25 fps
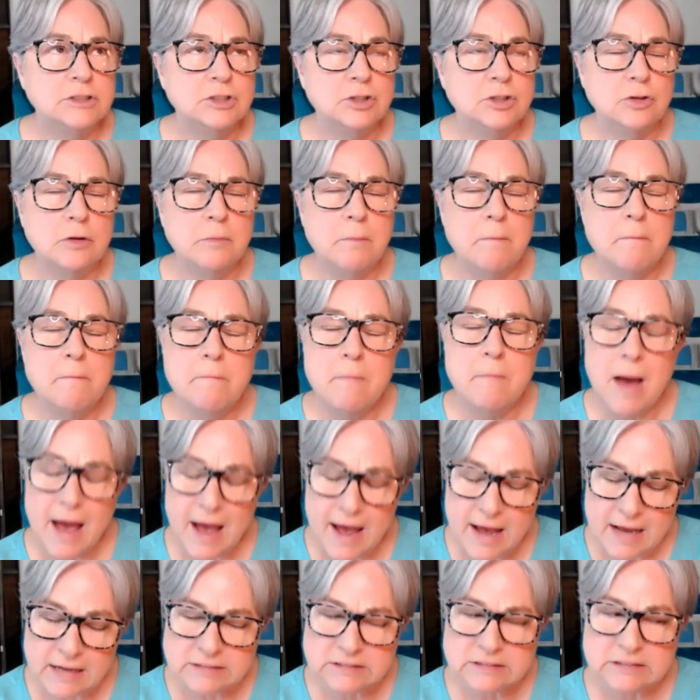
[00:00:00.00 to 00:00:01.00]
so a
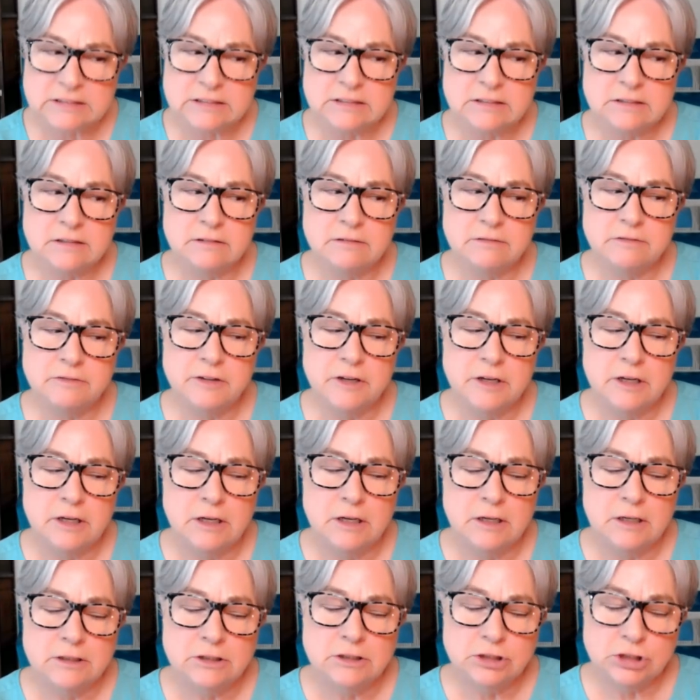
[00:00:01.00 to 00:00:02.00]
massive
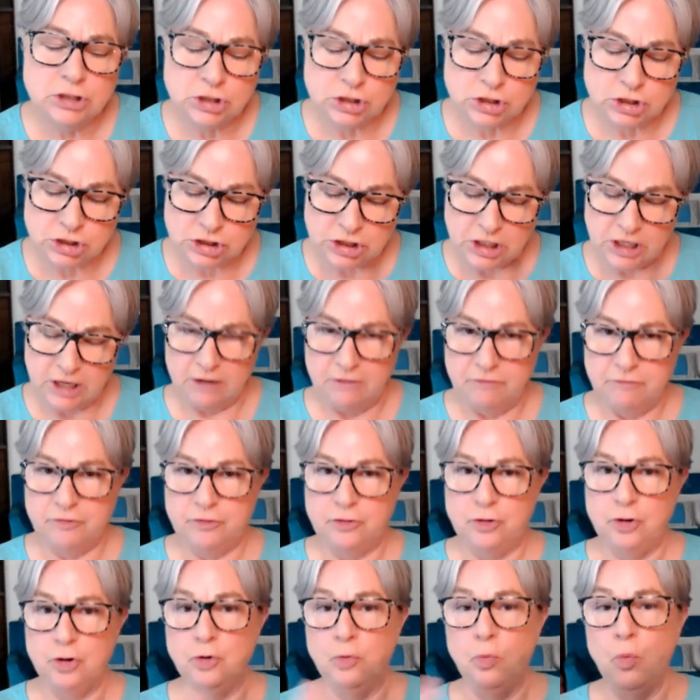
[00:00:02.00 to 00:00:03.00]

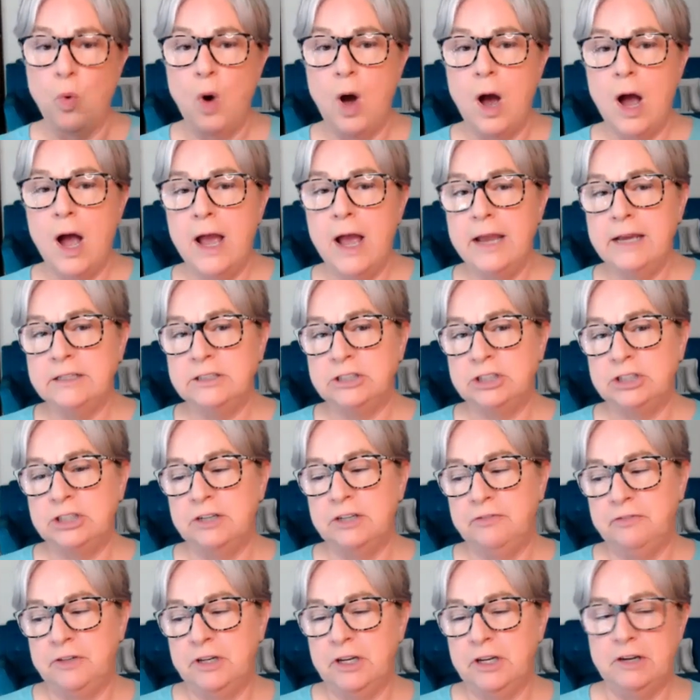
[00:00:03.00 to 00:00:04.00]
shift your why
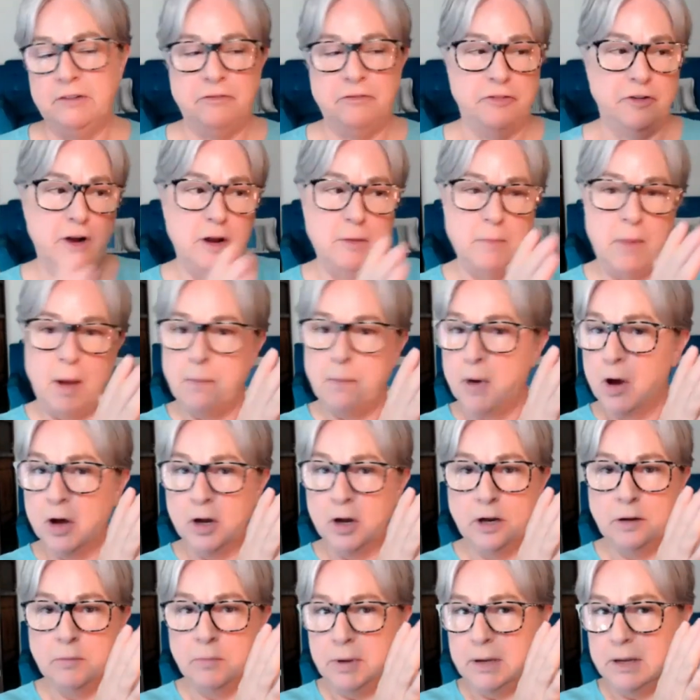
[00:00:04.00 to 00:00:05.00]
shifted from i'm
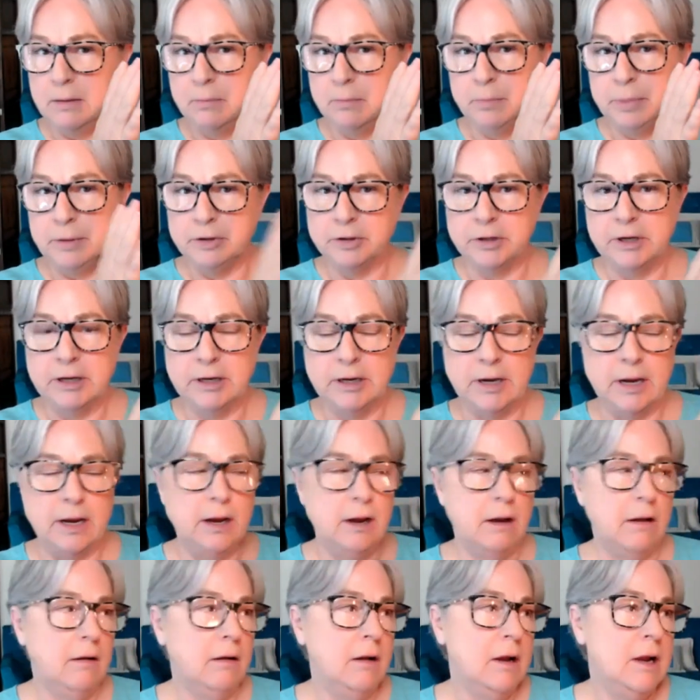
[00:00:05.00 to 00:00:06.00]
going to be a
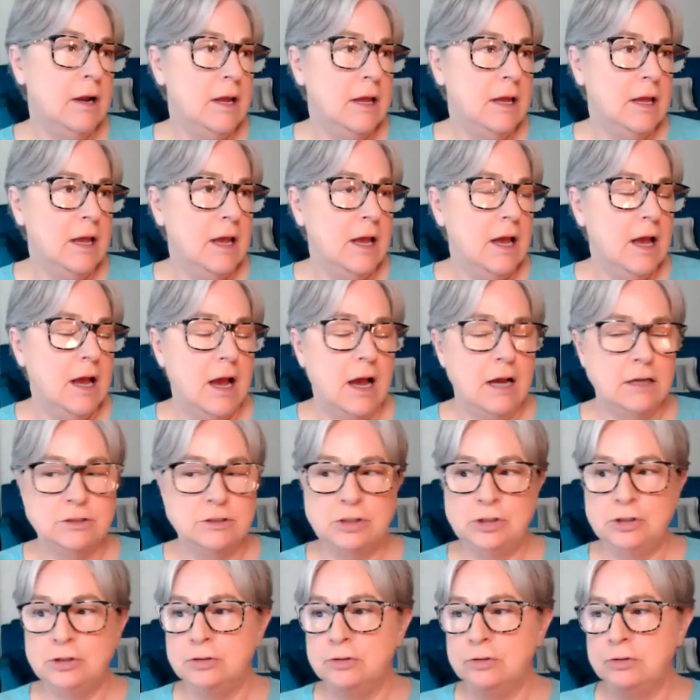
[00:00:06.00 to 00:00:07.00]
billionaire
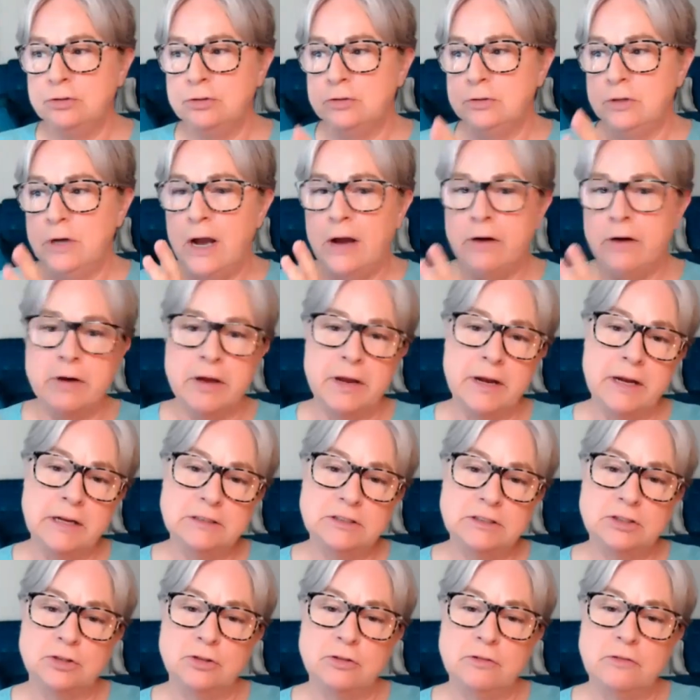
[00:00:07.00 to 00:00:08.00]
to how can i
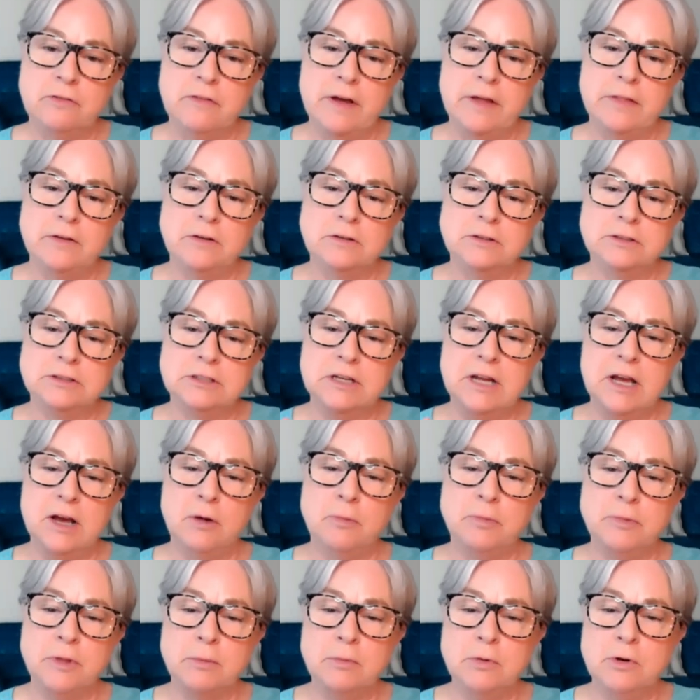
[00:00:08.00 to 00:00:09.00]
serve others and
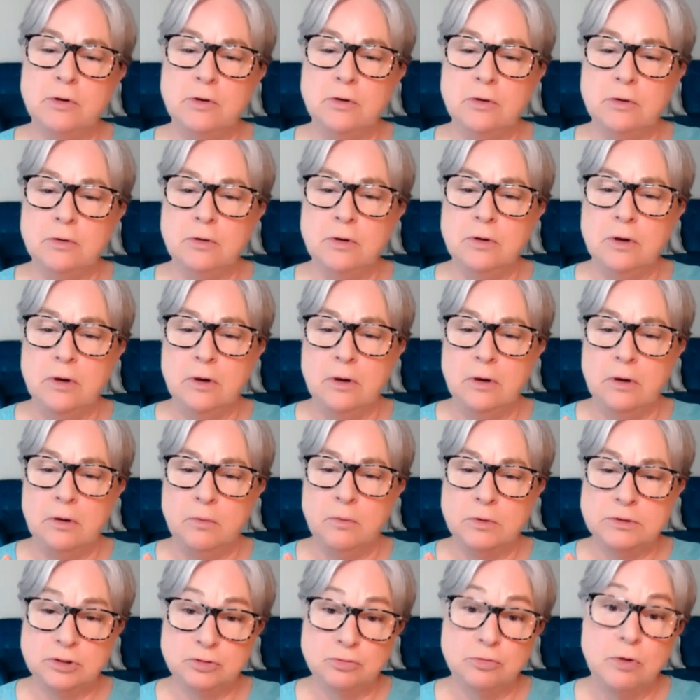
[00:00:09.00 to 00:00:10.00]
help them do
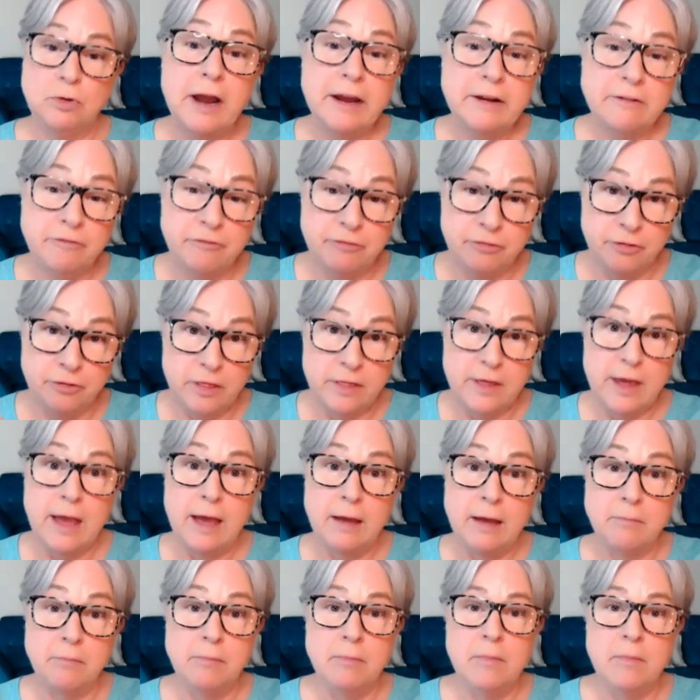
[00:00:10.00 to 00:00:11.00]
what's right for
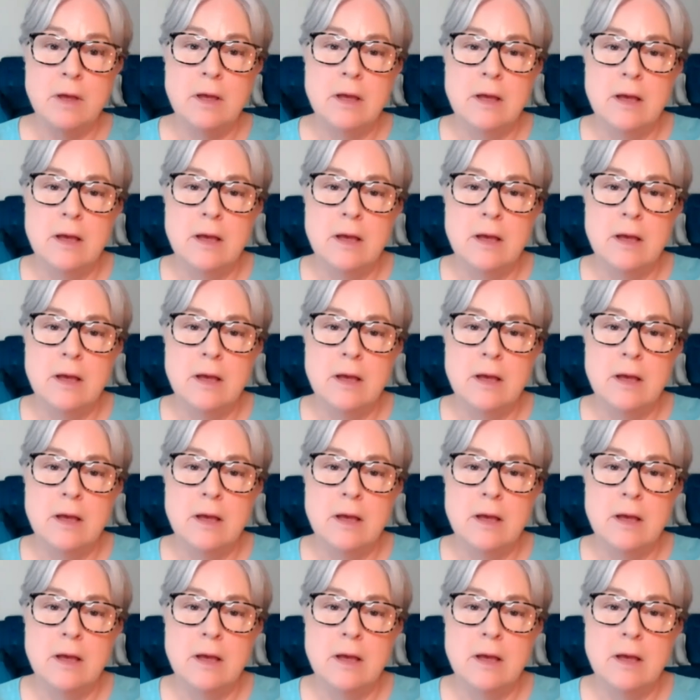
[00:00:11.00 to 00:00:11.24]
them.